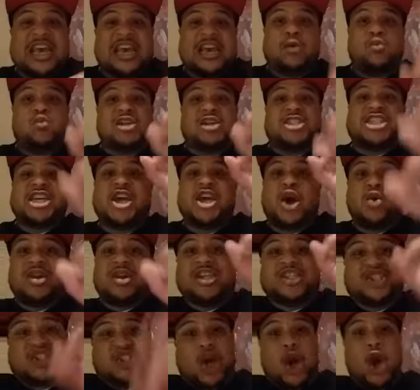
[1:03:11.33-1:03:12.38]
in which he only
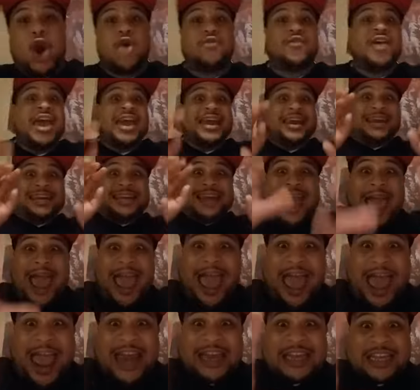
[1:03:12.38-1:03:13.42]
served
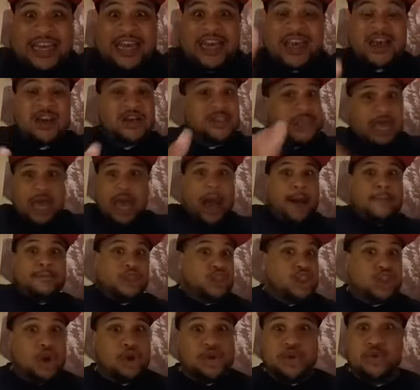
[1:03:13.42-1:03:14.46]
9 years. I'm going to
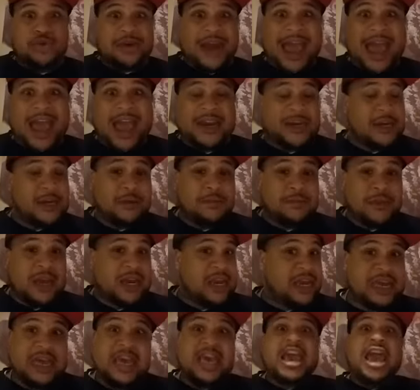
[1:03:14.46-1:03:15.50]
show you 9 in a
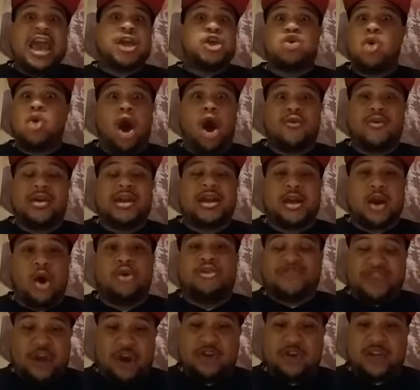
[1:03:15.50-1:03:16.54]
minute, and you already know
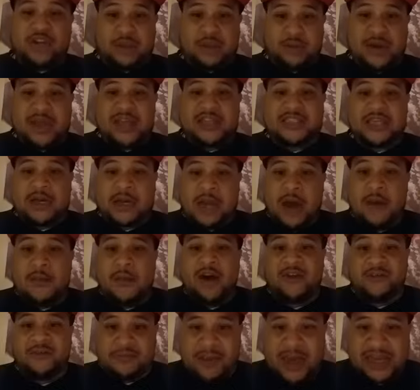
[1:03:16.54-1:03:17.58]
33 is the number
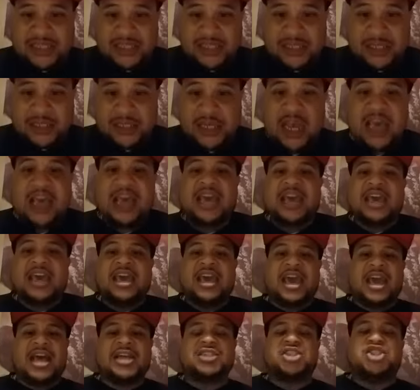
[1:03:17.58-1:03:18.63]
of Masons.
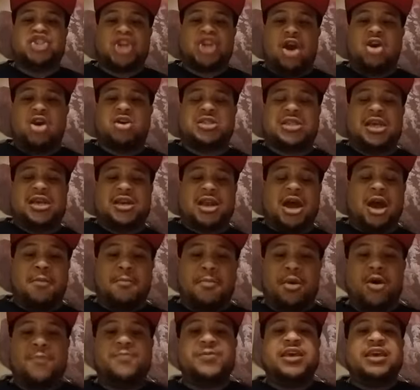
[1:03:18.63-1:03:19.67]
His jersey
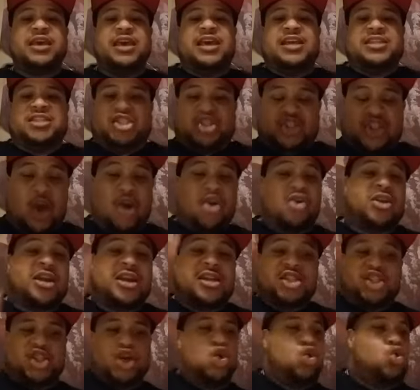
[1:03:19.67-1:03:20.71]
number is
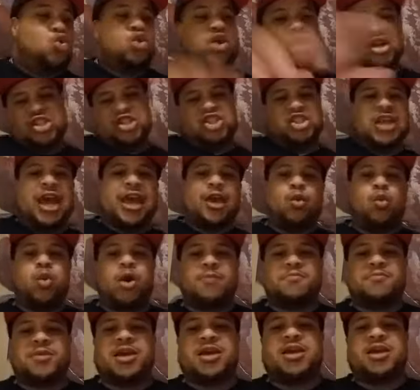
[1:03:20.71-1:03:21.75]
32. Stay
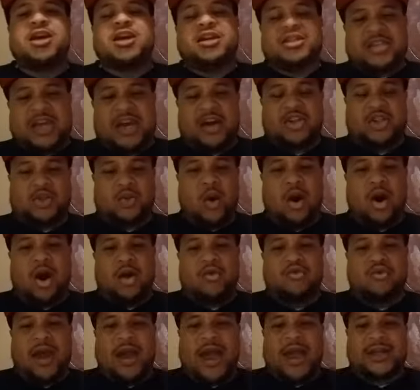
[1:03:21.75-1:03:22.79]
with me,
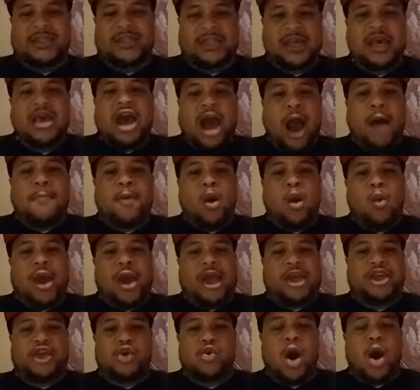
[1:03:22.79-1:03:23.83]
Deltuan Rax. I'm going to
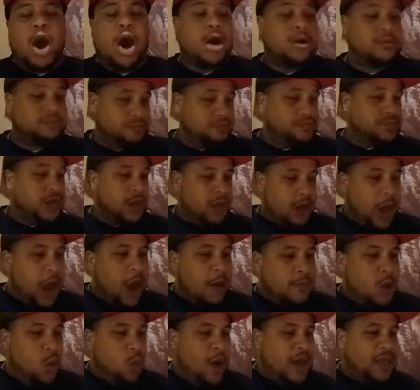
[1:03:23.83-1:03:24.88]
wake you up. I'm
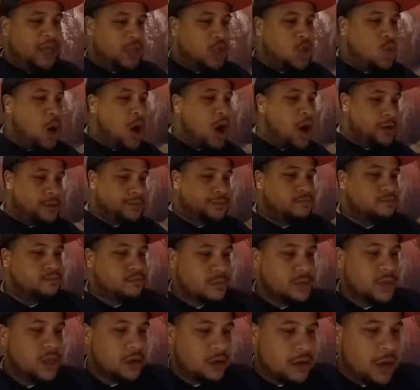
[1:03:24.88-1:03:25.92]
going to wake you up.
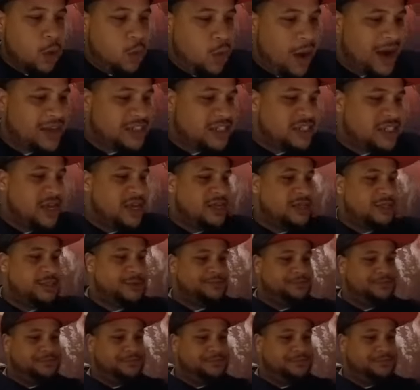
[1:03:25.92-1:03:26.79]
Now watch this.